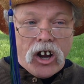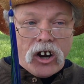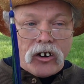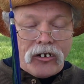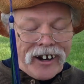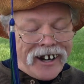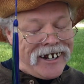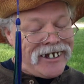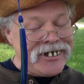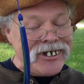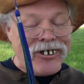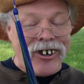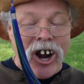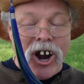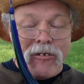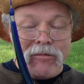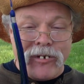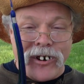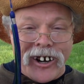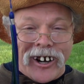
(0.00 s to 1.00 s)
Ranger
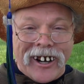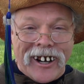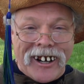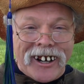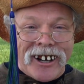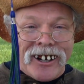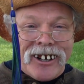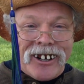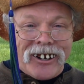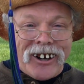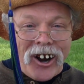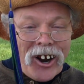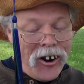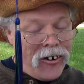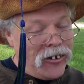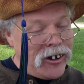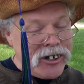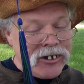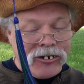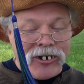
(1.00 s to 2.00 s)
Roper,
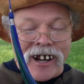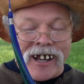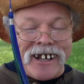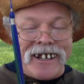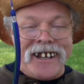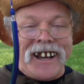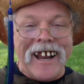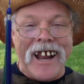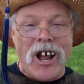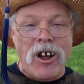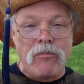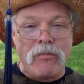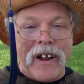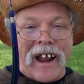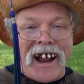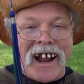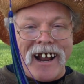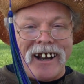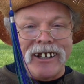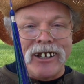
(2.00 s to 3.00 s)
always willing to help
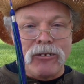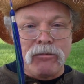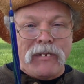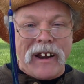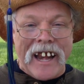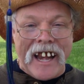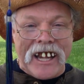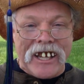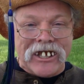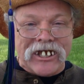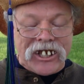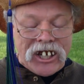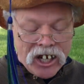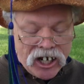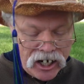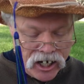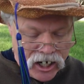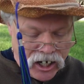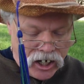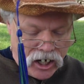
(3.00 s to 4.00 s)
out in a pinch.
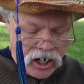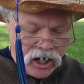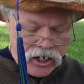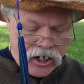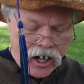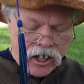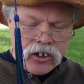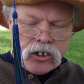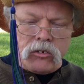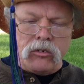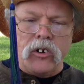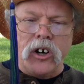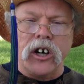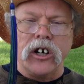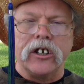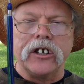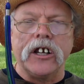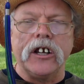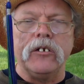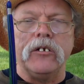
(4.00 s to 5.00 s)
Another
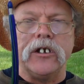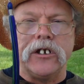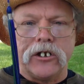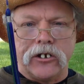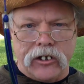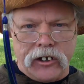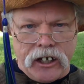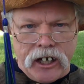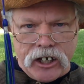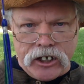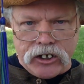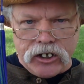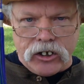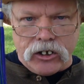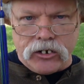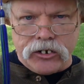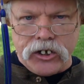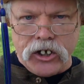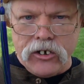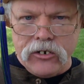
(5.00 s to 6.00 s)
word that was
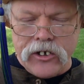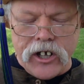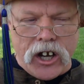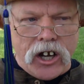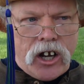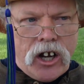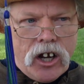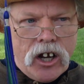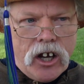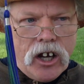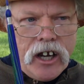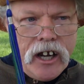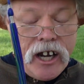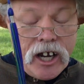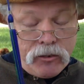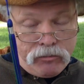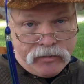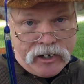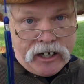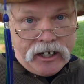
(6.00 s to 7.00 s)
traditional to the
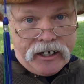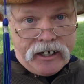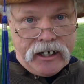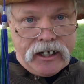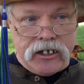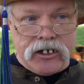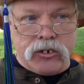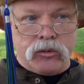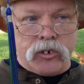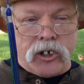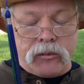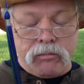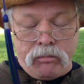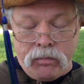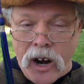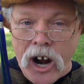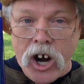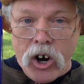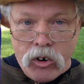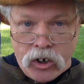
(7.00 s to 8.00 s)
hillbilly is the word
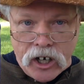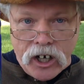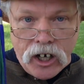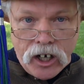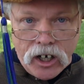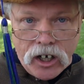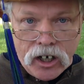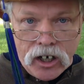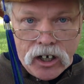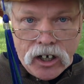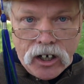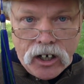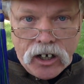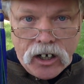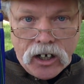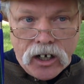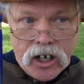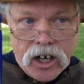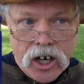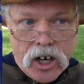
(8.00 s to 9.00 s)
poke.
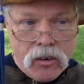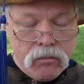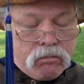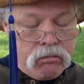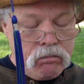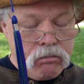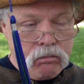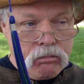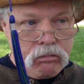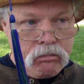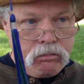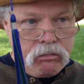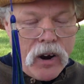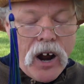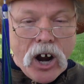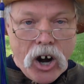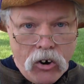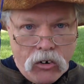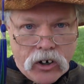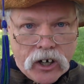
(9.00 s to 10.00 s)

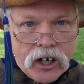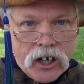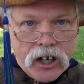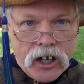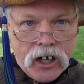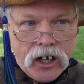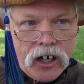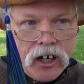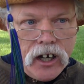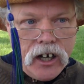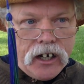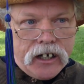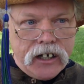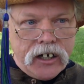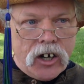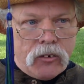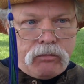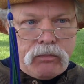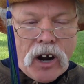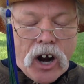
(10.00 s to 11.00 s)
Poke. You
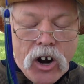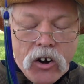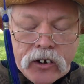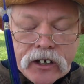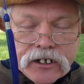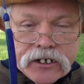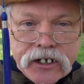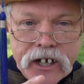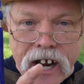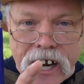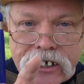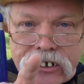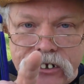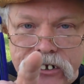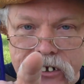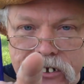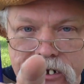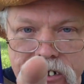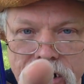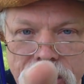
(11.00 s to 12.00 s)
know, poke is not
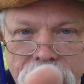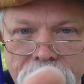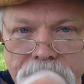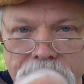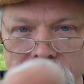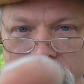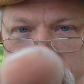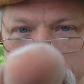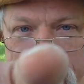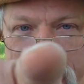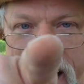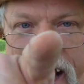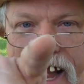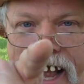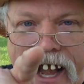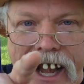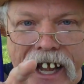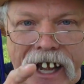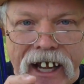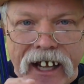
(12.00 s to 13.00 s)
just doing that
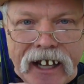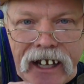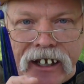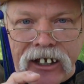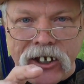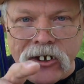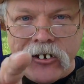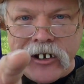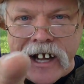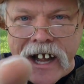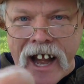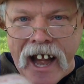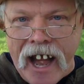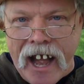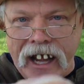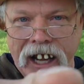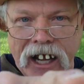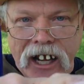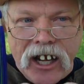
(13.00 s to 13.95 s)
and doing that,